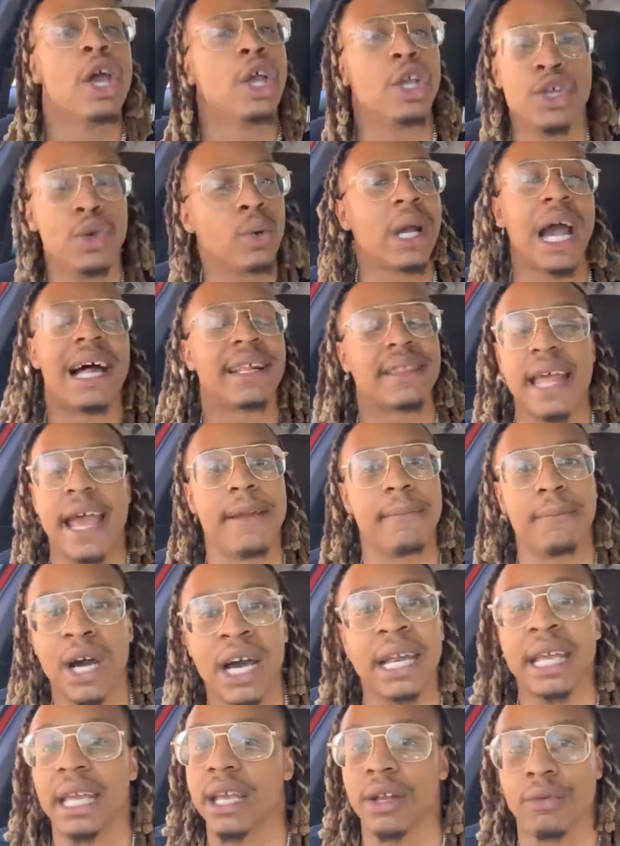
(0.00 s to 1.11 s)
you got that
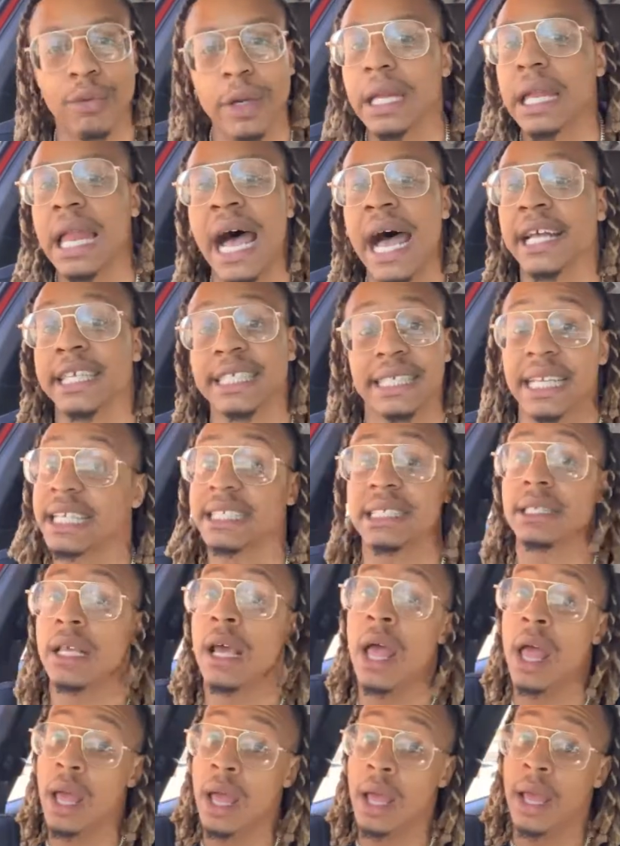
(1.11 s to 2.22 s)
money and realize
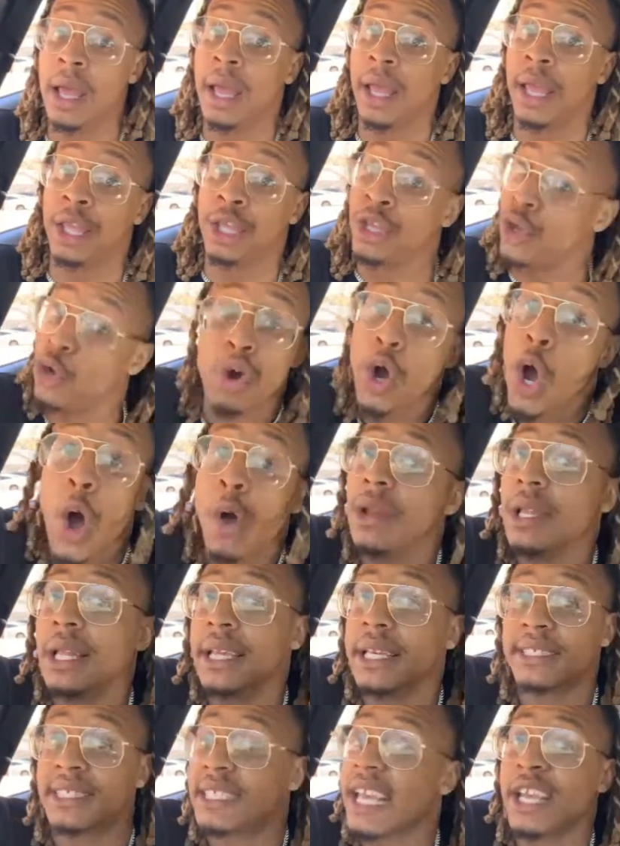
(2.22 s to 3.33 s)
you're only
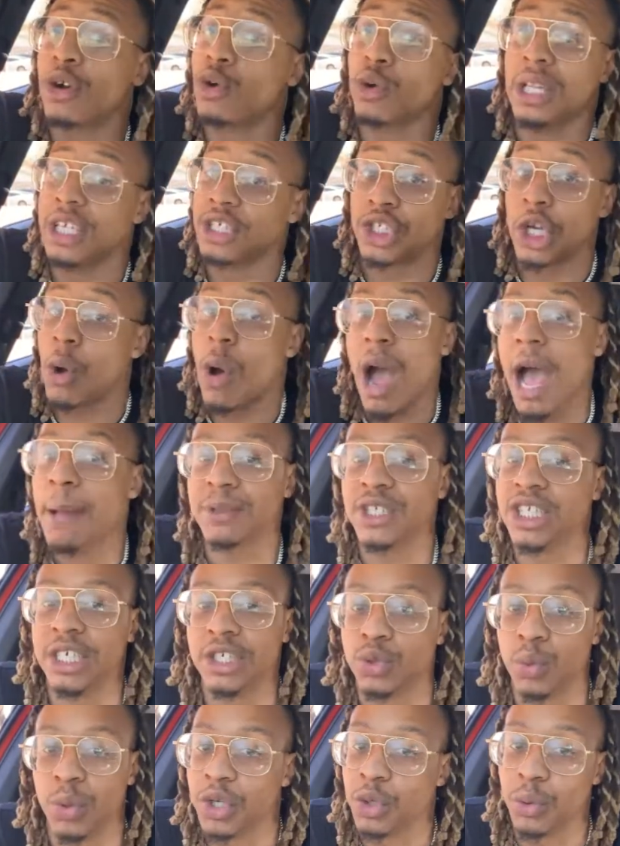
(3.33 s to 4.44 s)
as single as your
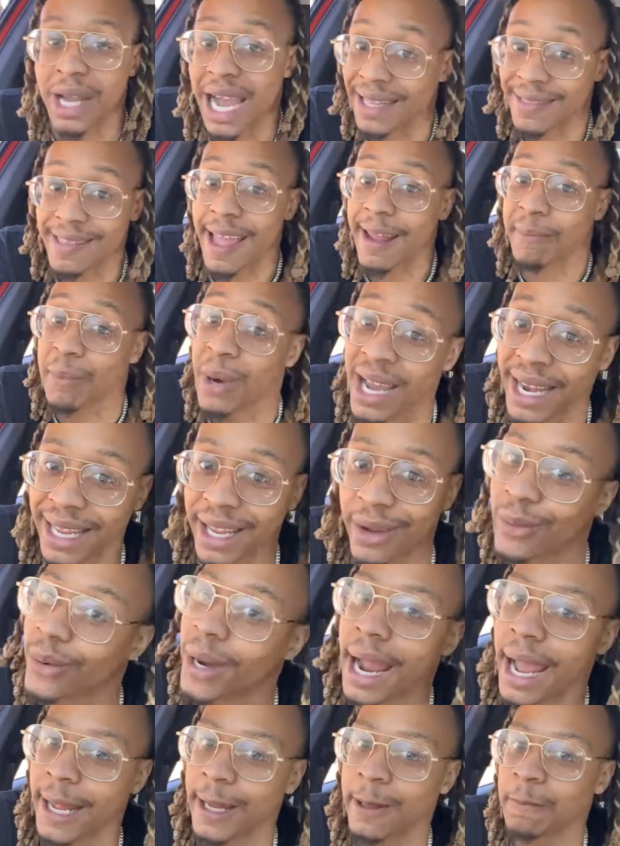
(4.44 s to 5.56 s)
options when you got that money,
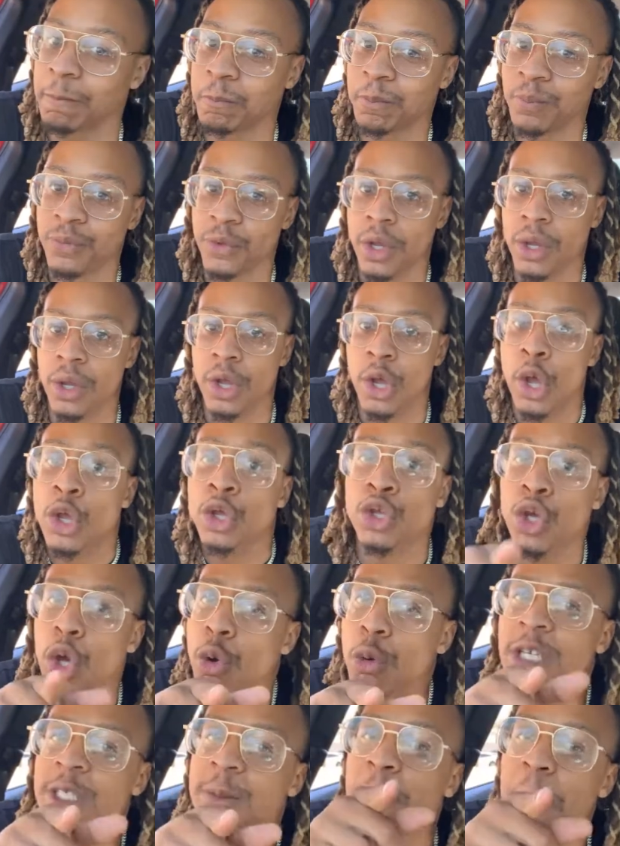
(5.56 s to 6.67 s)
right? You
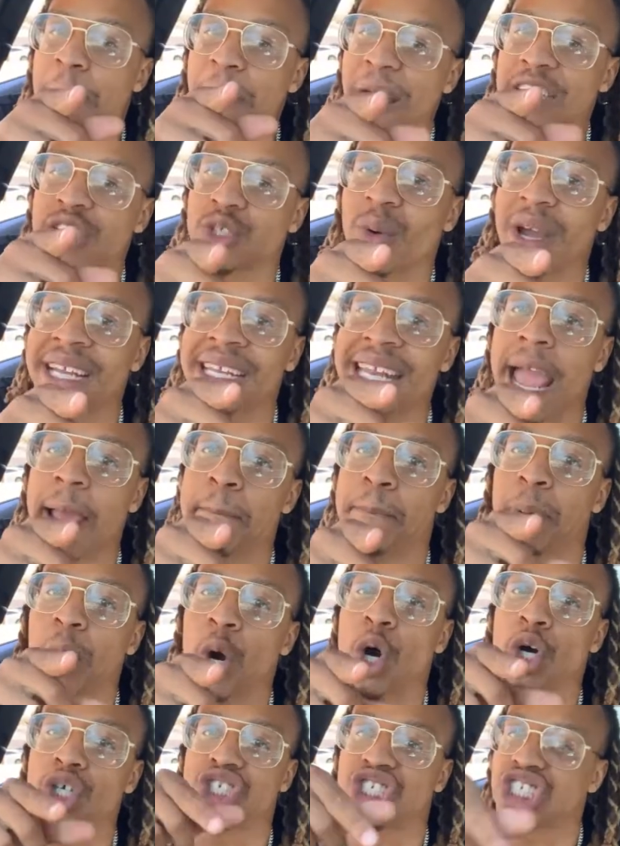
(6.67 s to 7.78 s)
was perpetuating that
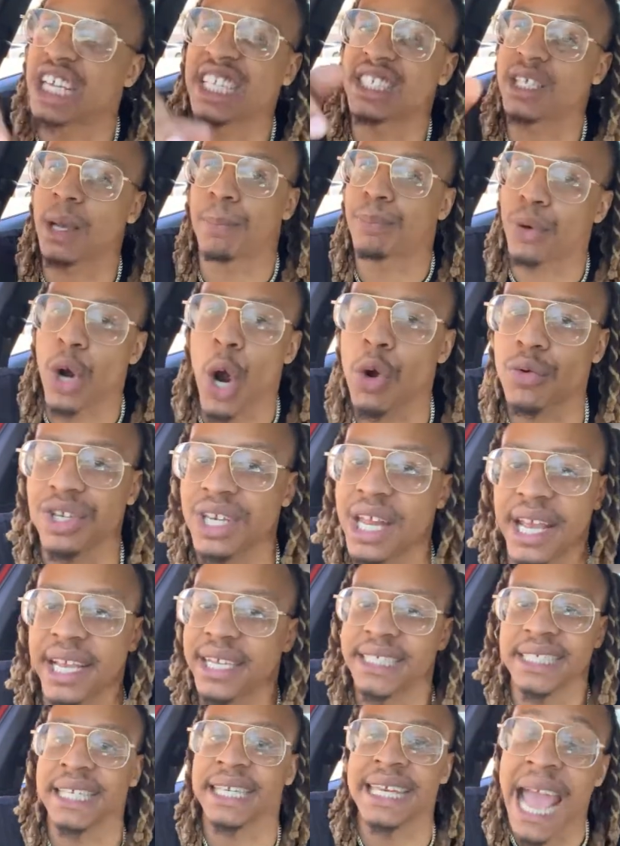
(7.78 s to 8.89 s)
bullshit to broke
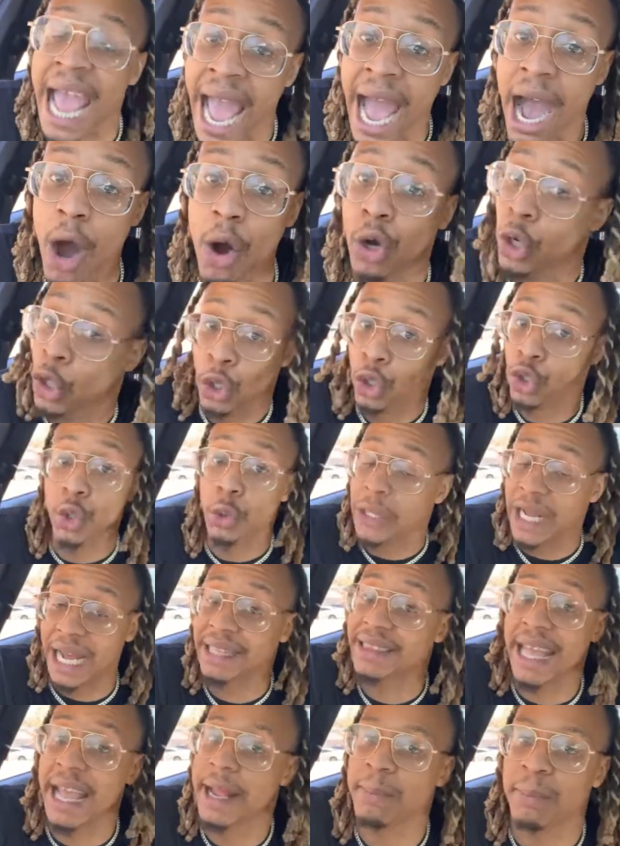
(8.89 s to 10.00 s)
niggas and now you got
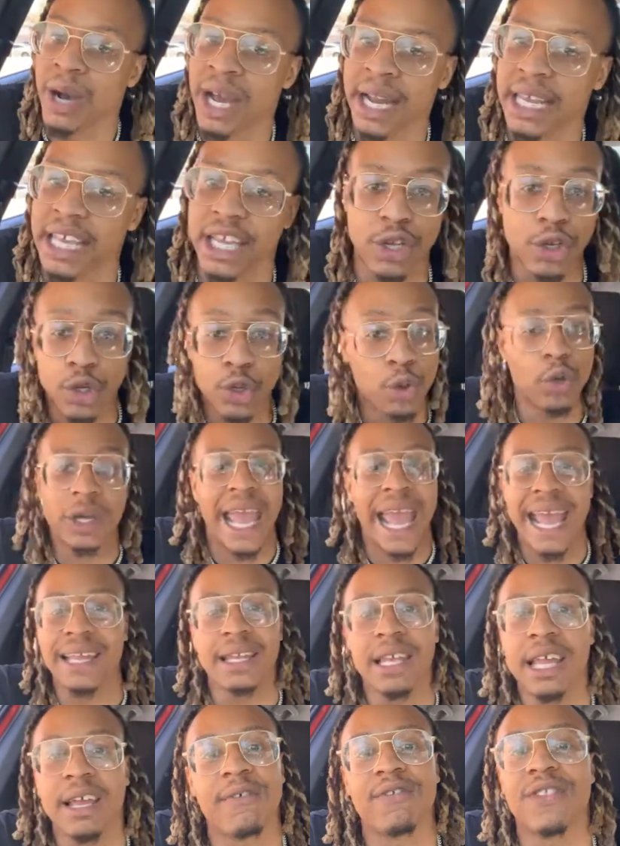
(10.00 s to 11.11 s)
that money and you can't
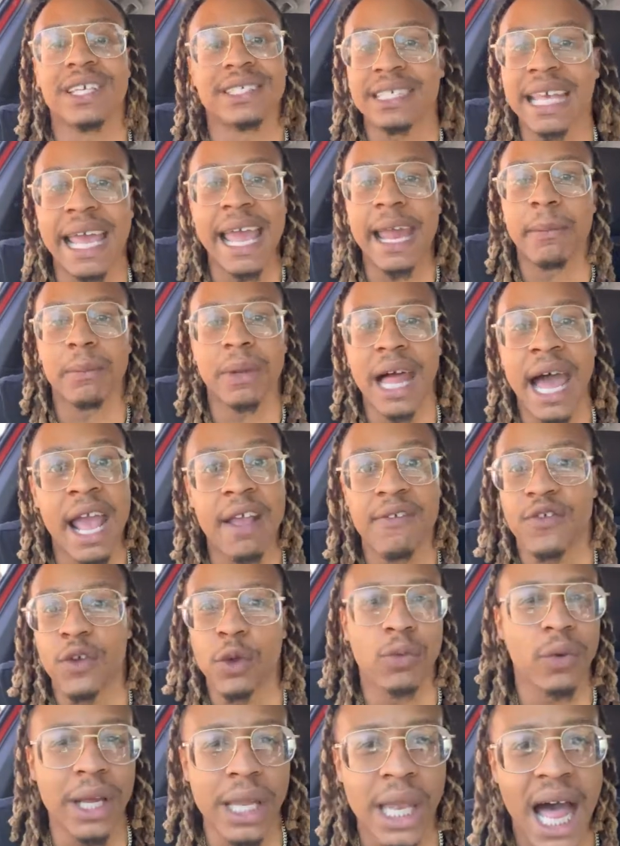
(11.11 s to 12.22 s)
live the same life. You
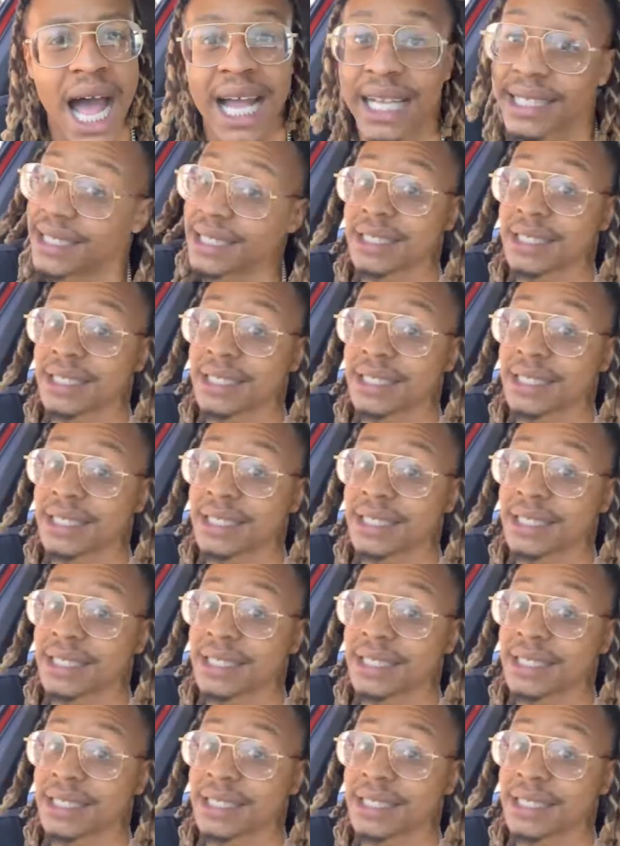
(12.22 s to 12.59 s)
realize